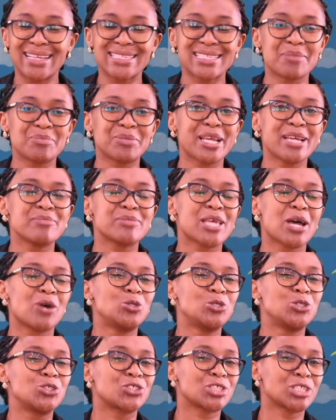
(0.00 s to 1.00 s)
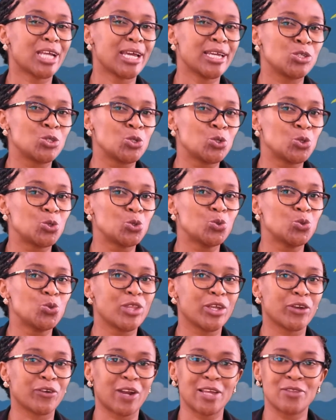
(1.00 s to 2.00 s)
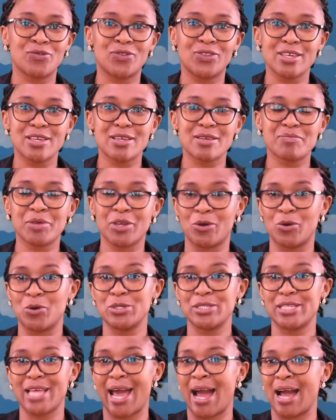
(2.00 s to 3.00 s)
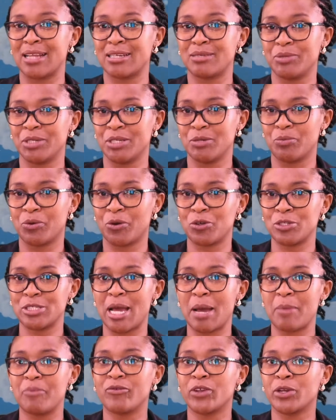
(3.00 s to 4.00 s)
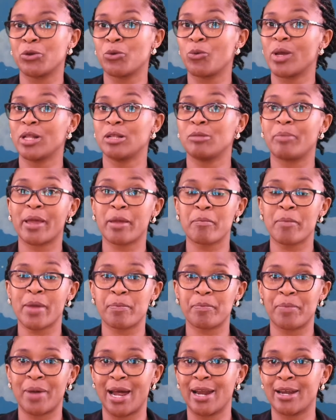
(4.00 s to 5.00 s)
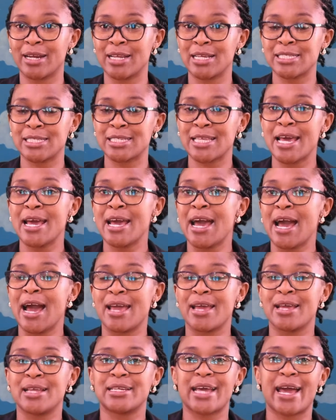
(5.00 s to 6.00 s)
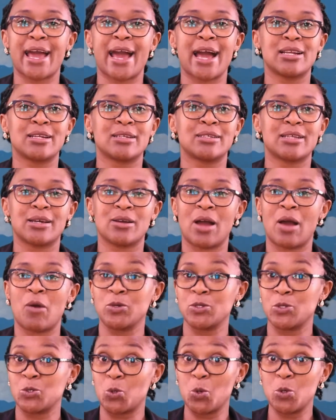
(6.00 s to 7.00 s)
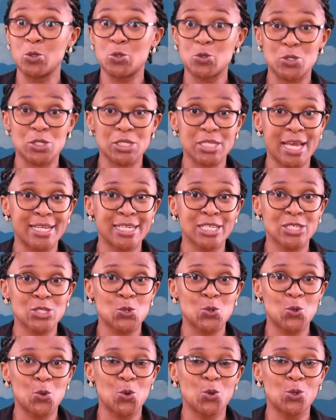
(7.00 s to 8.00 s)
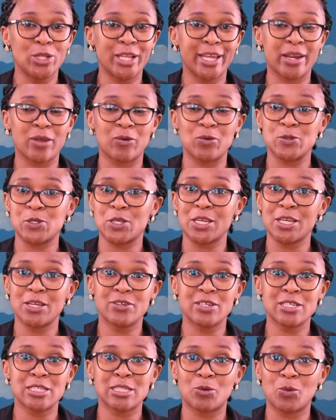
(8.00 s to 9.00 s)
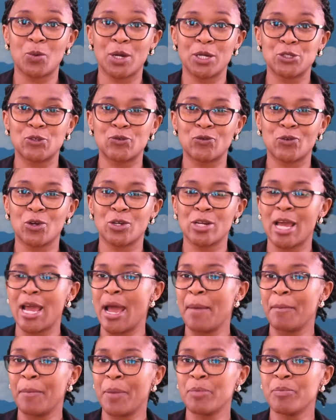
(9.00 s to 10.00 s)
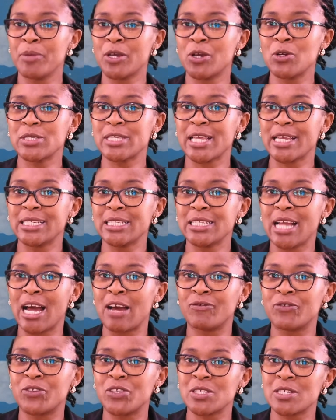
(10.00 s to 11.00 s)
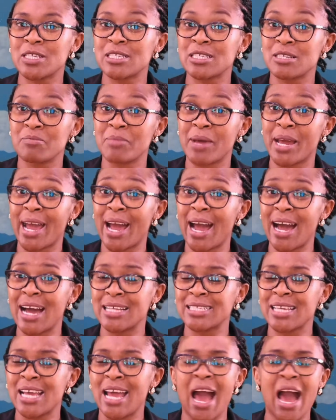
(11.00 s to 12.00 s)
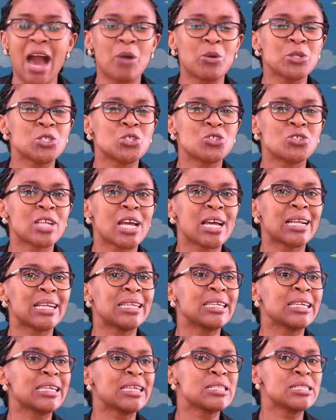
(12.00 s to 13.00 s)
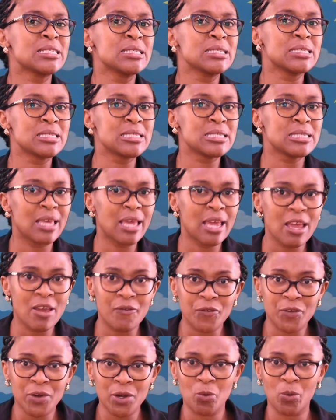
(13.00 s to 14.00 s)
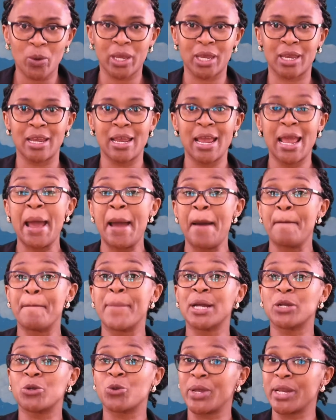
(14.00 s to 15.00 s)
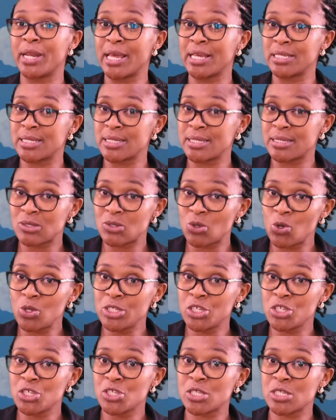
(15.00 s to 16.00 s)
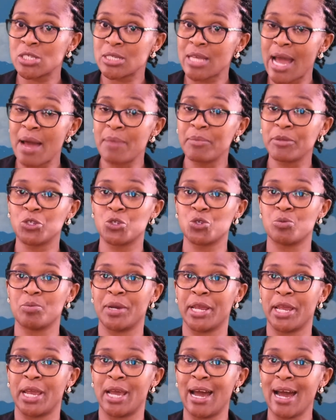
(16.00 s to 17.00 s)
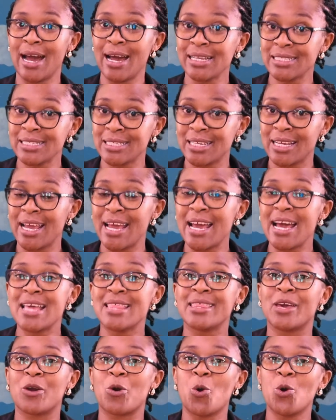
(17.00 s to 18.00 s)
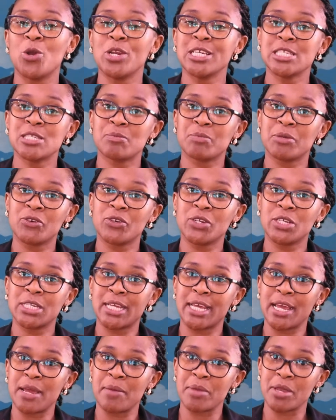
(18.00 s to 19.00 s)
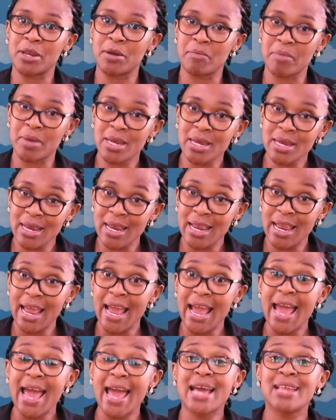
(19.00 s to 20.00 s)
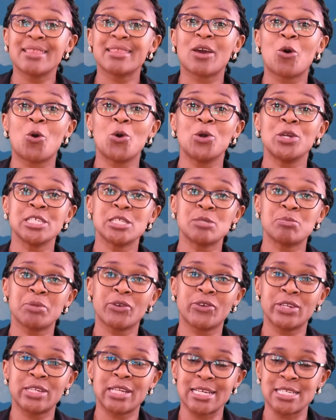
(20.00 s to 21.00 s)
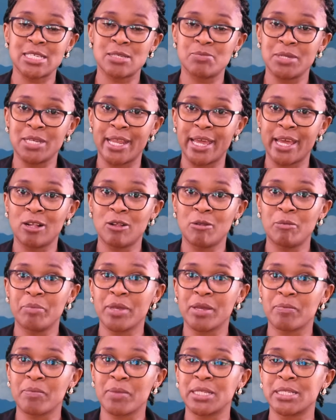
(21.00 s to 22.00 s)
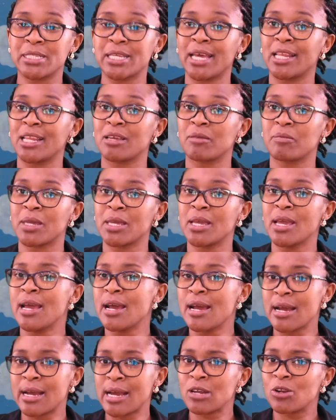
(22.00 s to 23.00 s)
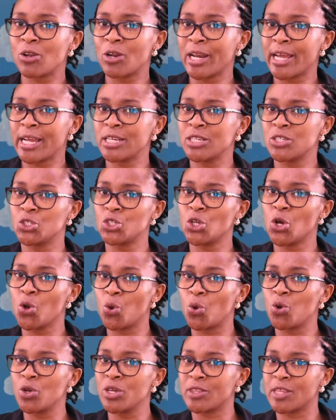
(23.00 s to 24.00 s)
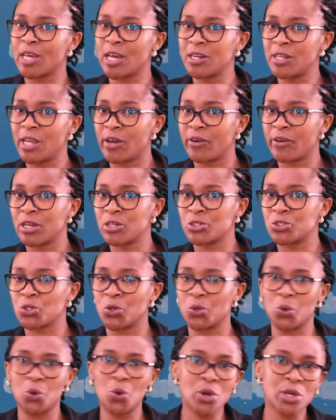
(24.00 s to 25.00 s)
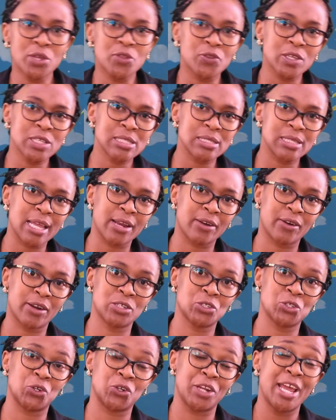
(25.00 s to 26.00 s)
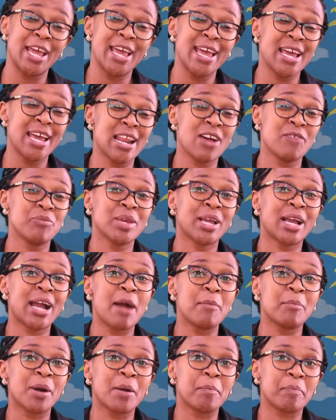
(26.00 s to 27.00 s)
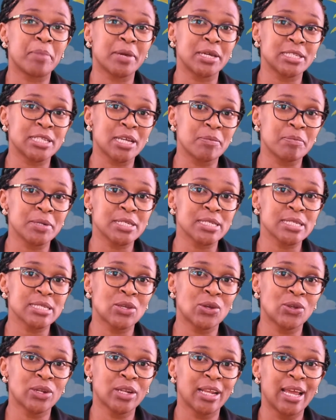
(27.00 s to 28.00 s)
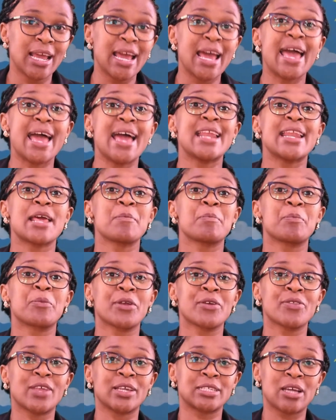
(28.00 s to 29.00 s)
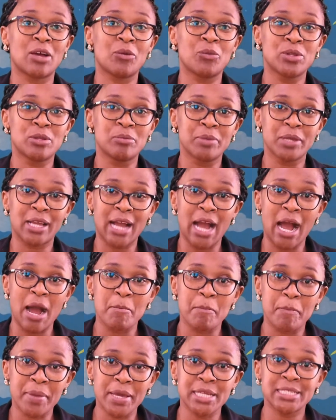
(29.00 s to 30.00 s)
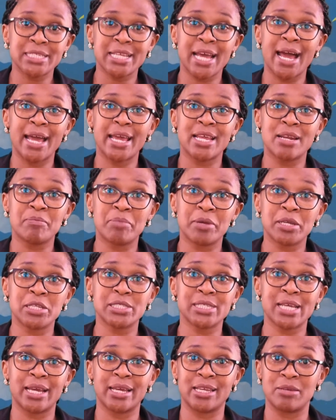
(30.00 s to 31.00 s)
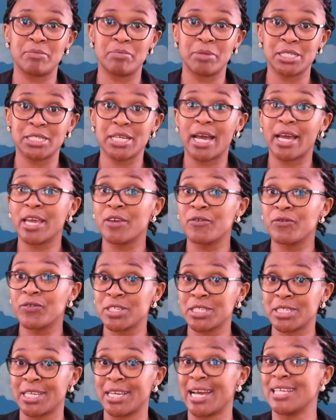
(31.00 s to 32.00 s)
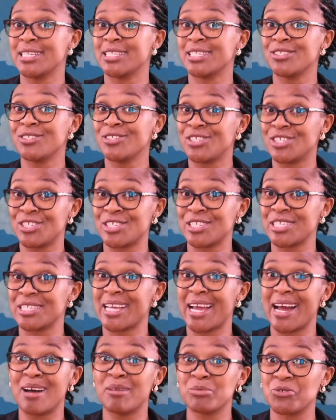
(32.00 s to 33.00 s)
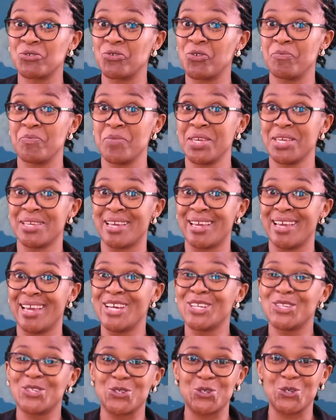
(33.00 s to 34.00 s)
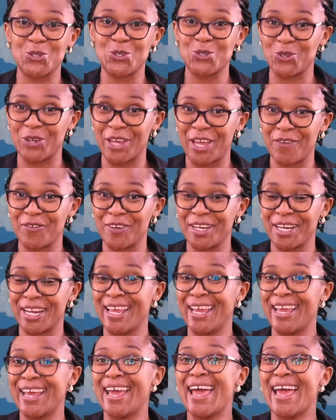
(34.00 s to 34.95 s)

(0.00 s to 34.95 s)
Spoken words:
Sometimes I will try to do the right thing, because I had been brought up very well by my parents, and I was going to Sunday school, and I was hearing the word of God. But because I didn't have Jesus in my heart, I was struggling in every way. But when I told Jesus, "Come into my heart," the Holy Spirit came in me, and the Holy Spirit has been helping me, telling me, "Caroline, don't go in that direction, go in this direction." And I've become a better person, and I pray that I will become better and better and better every day until Jesus comes for me to go to heaven.